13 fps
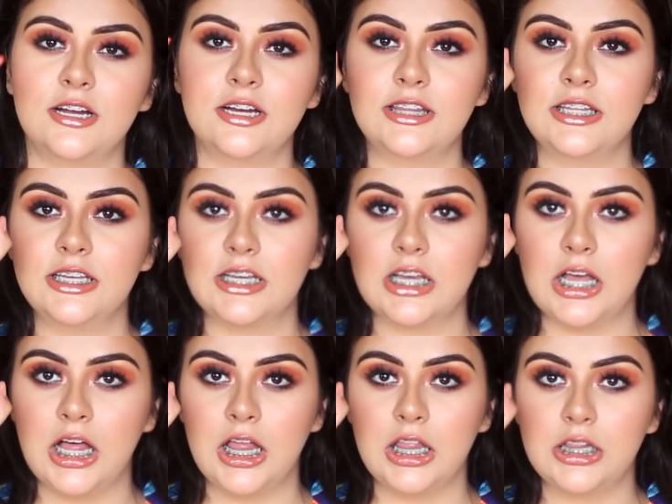are the
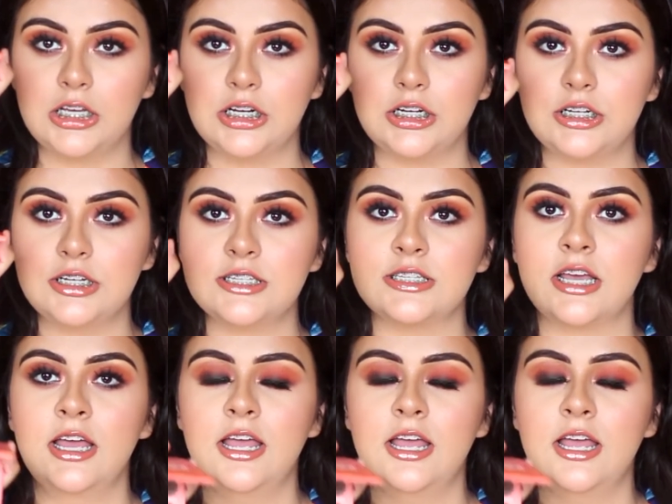colors,